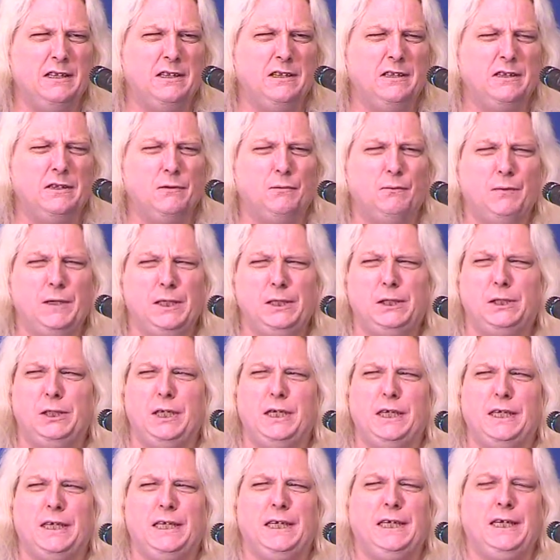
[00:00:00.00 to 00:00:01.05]
the
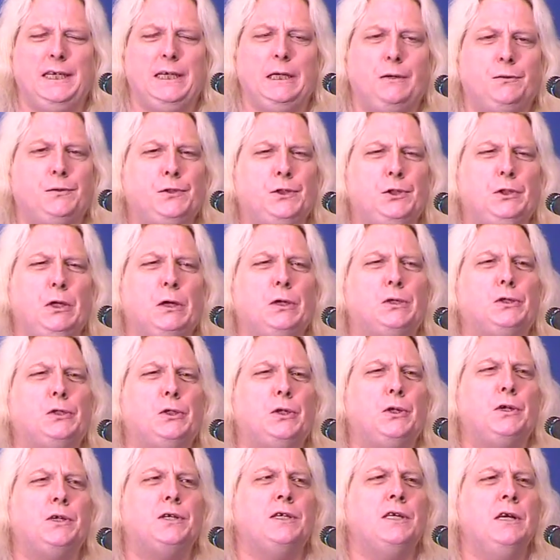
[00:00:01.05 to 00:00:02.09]
rigidity of
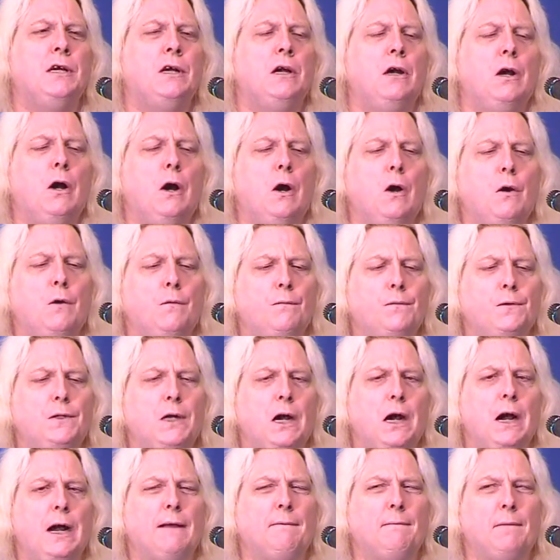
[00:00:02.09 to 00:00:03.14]
structures of
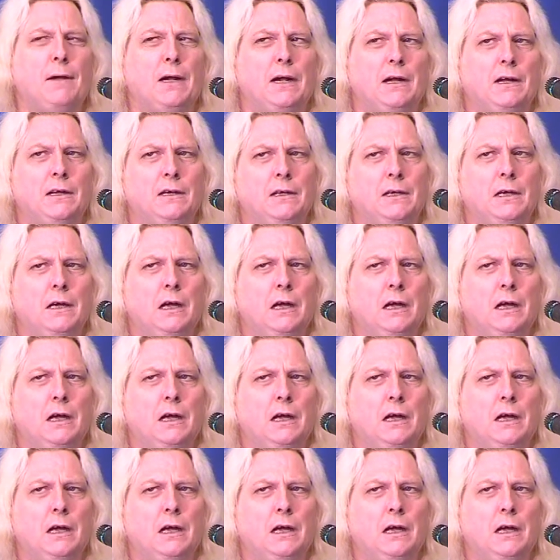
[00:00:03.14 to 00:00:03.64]
dogma.